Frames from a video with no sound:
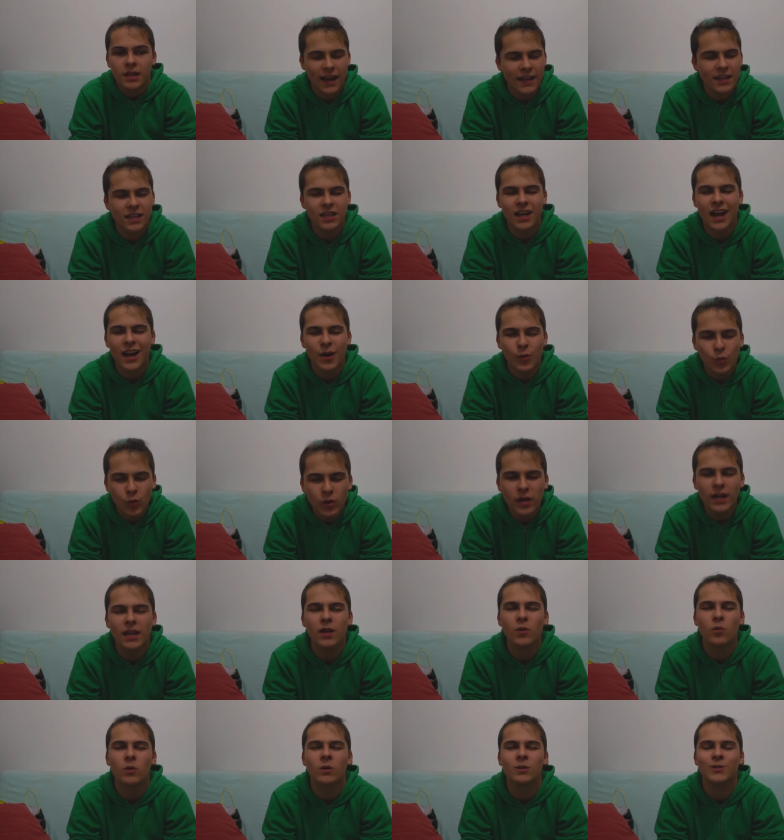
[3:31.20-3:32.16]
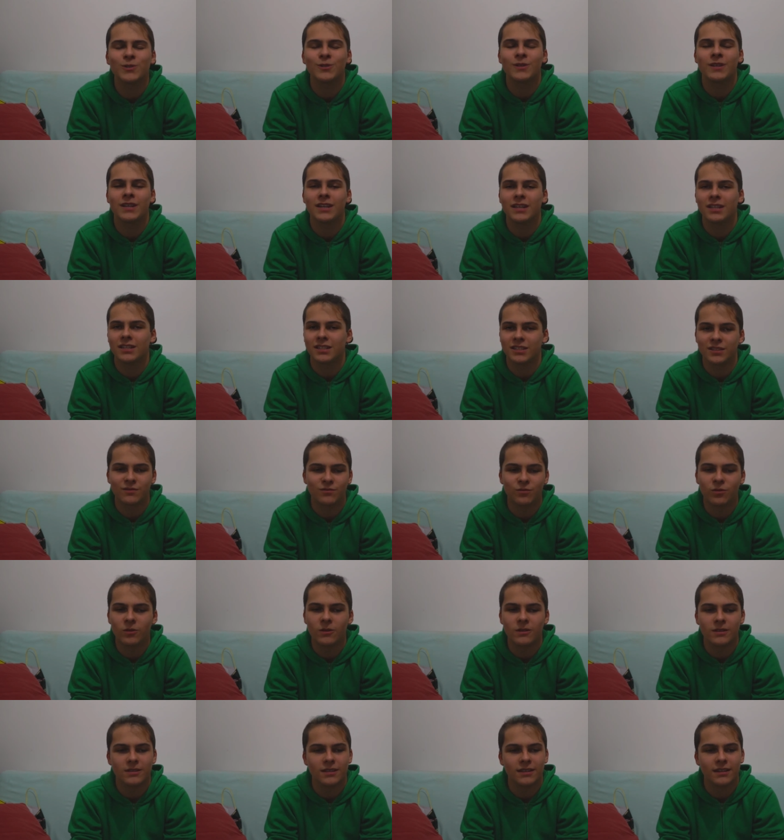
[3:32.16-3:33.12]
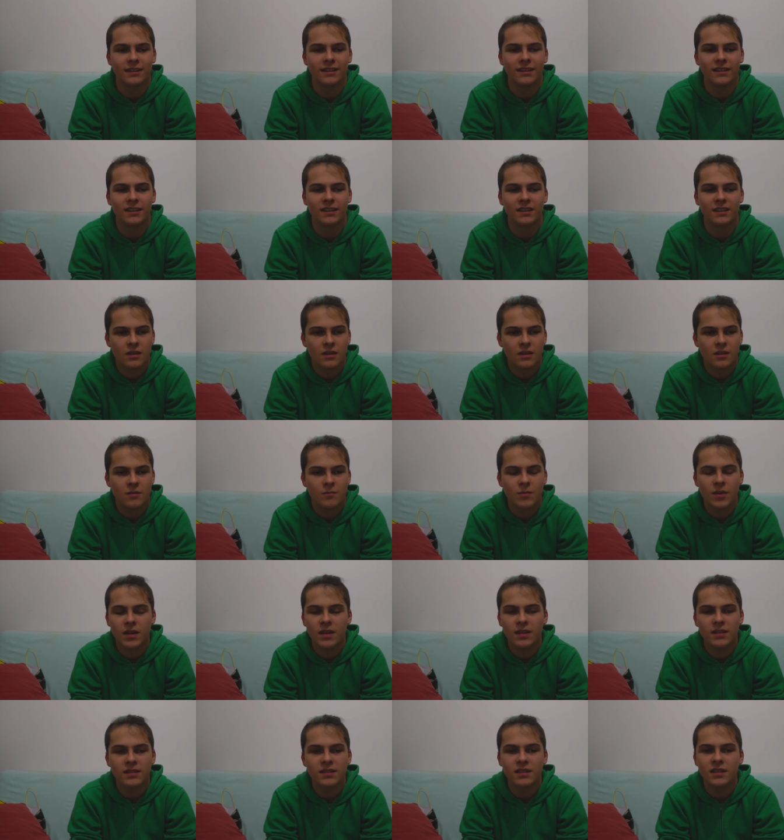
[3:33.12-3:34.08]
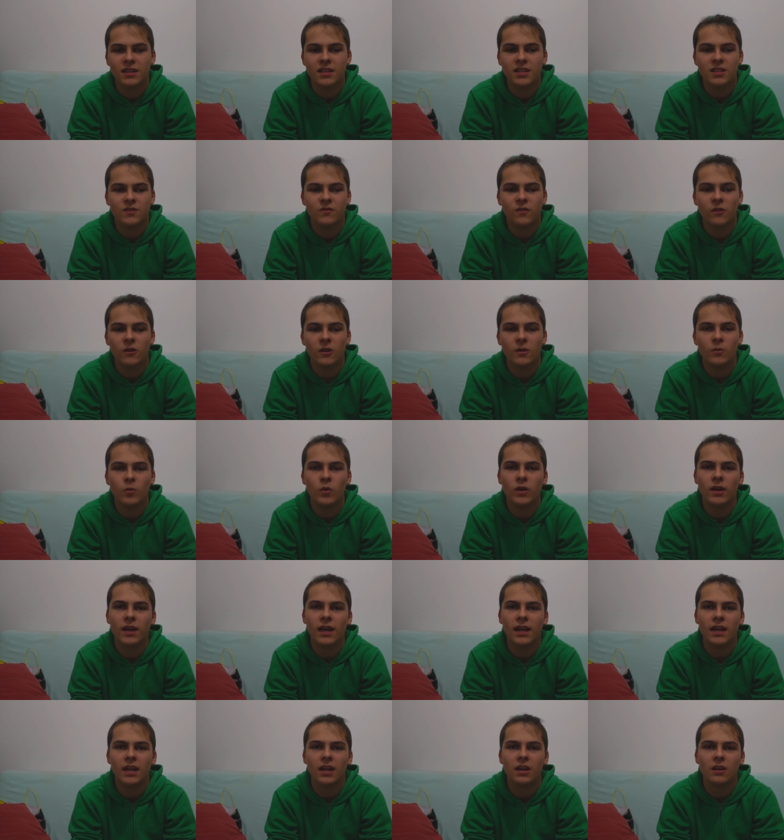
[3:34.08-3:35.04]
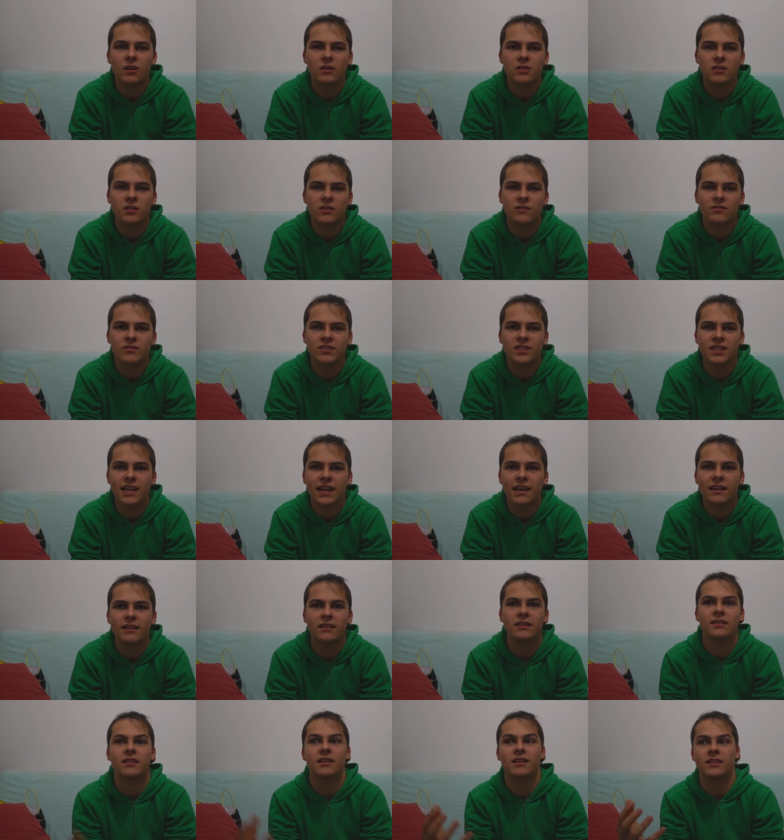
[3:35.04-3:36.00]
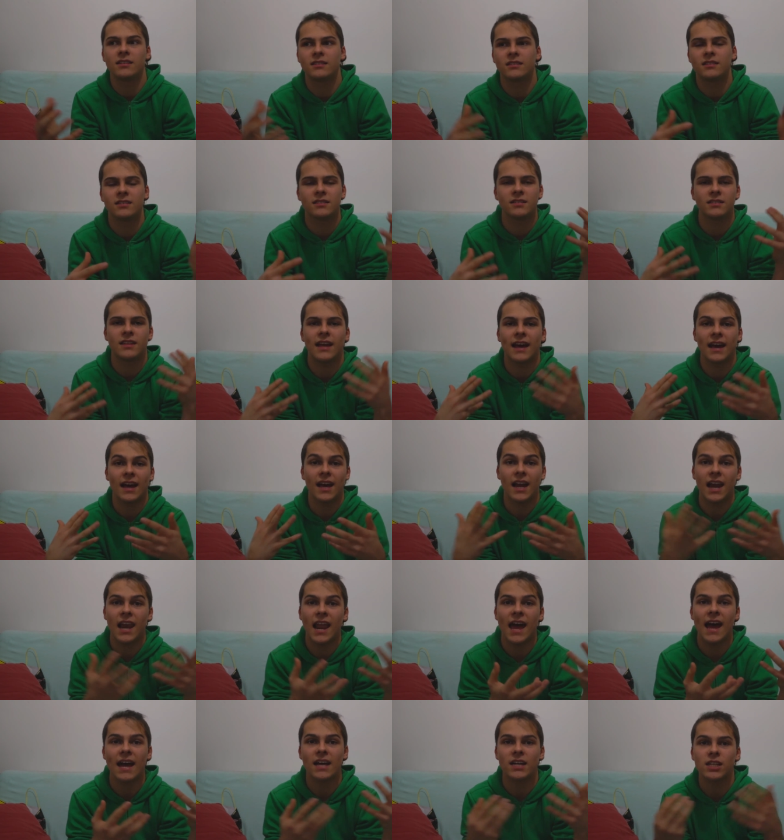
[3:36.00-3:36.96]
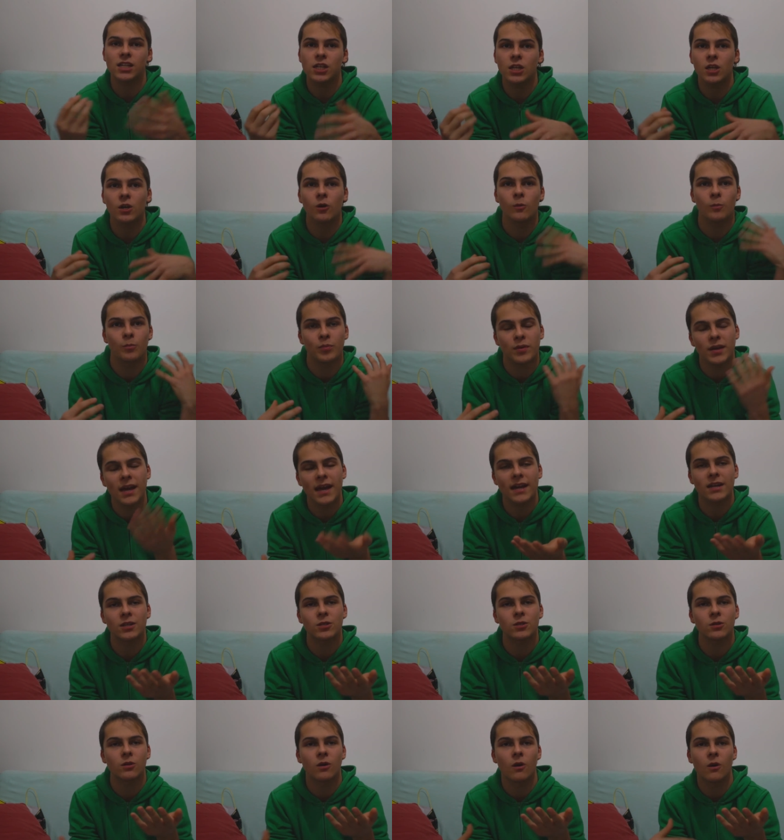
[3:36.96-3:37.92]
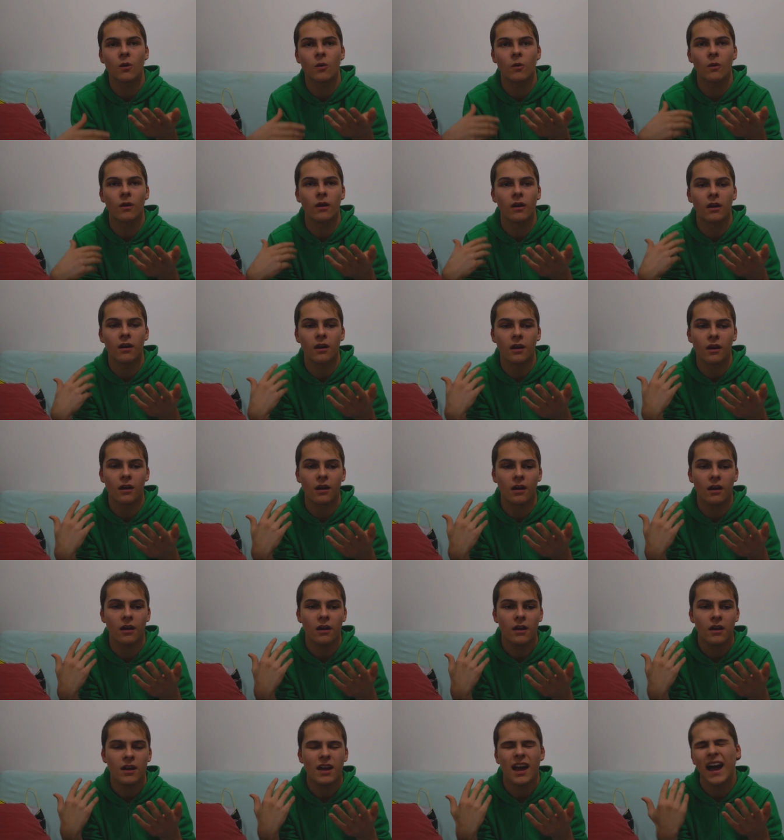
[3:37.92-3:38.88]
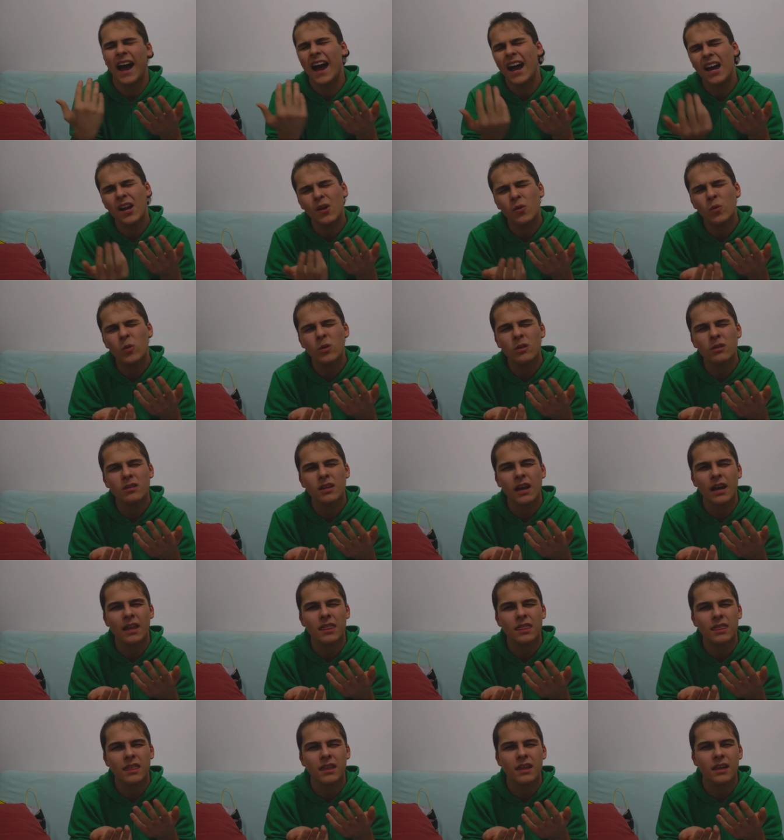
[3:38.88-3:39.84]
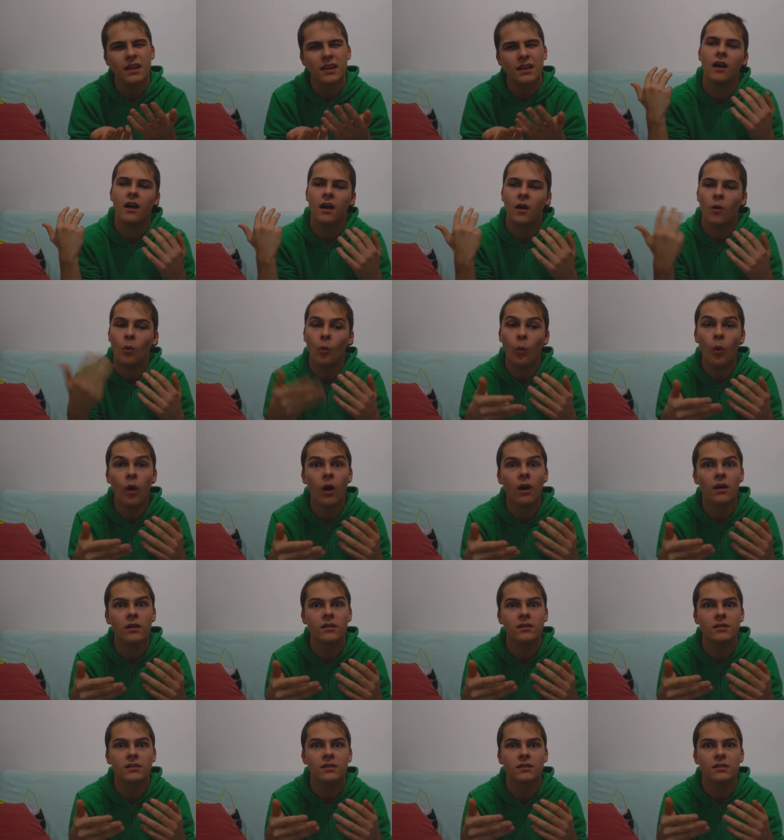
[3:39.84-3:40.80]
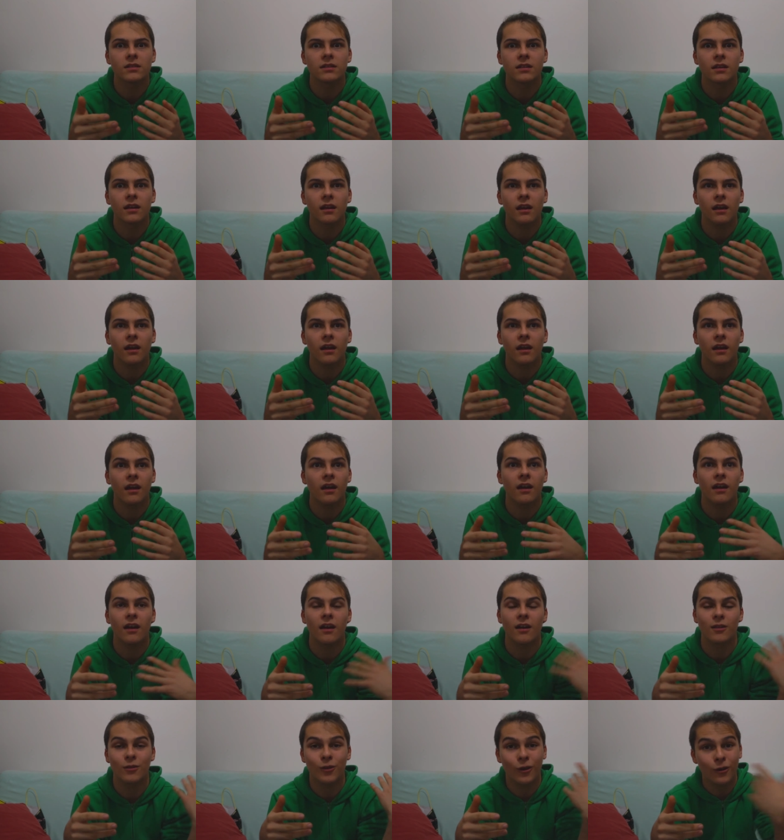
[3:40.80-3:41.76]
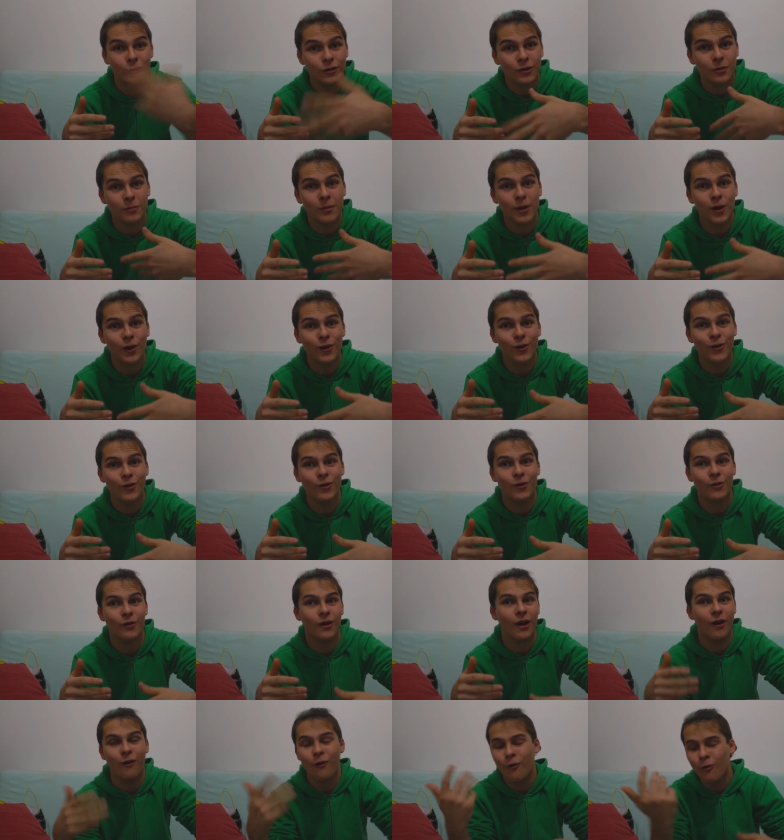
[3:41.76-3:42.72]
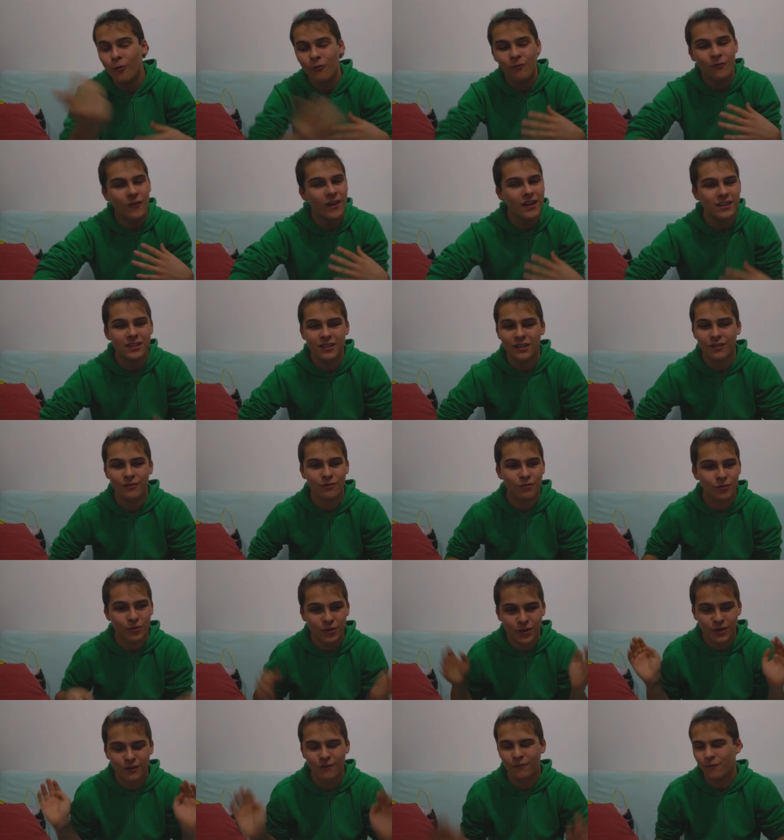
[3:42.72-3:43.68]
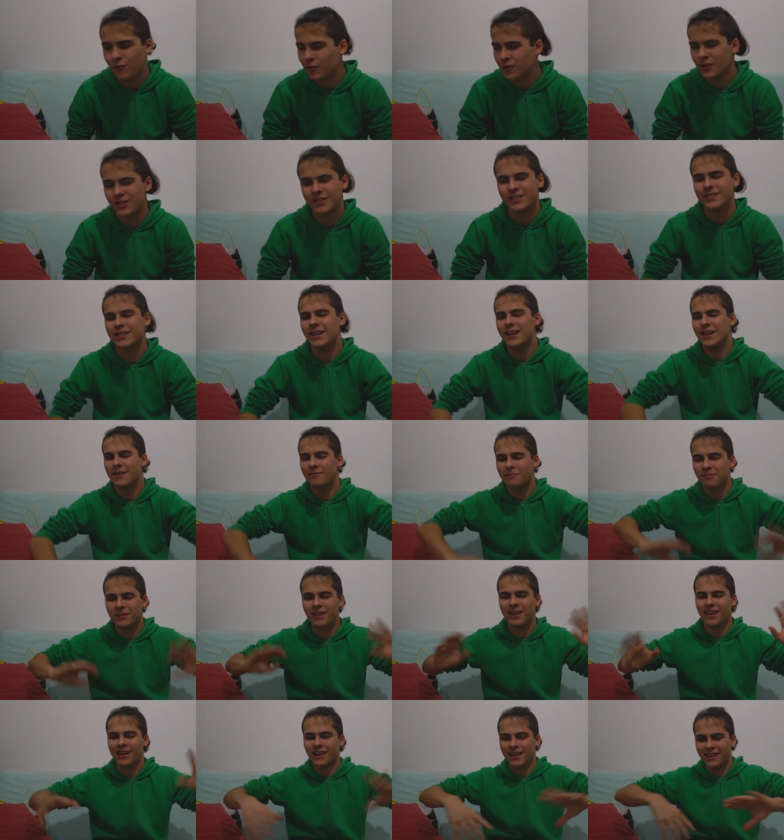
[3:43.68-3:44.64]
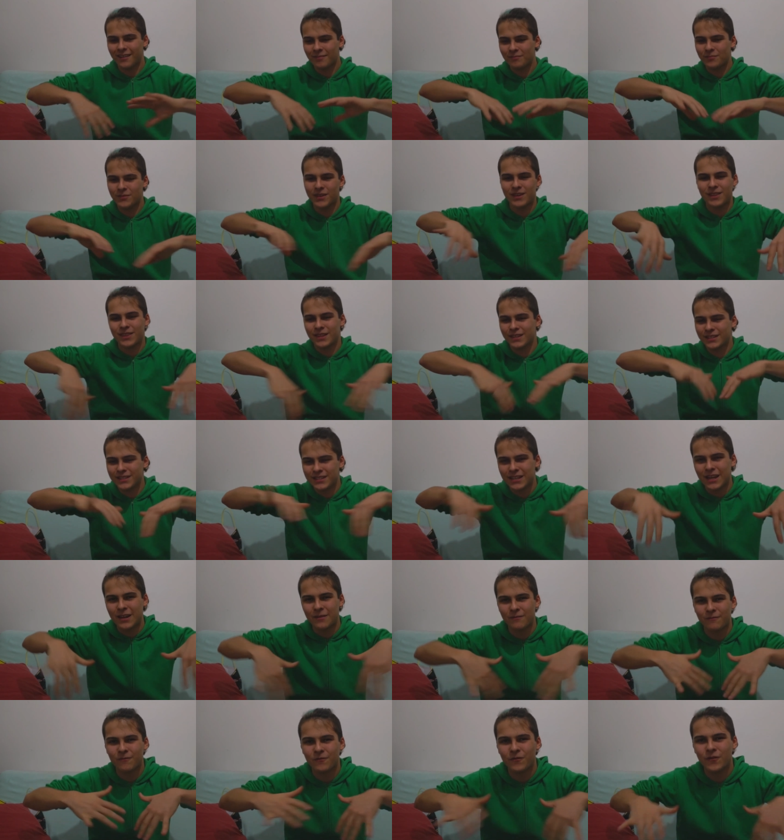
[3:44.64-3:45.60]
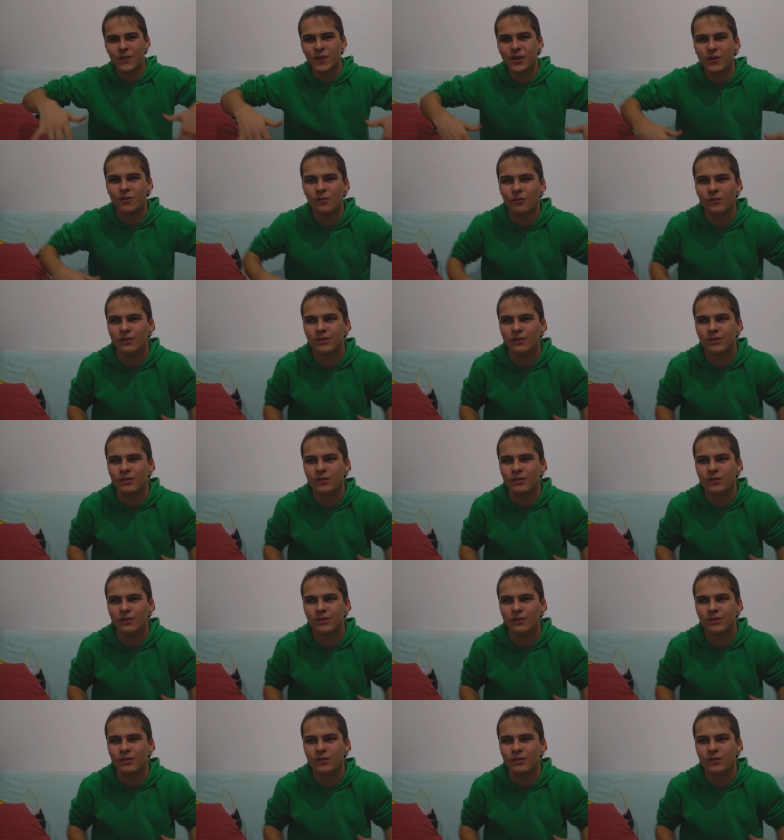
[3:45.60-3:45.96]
I really want to hear his voice again. Because in this volume we're getting lots of scientists that clash, you know, Pietro, Ironwood, I think, Watts, Dr. MERLOT, all fighting for the same, like, in the same field,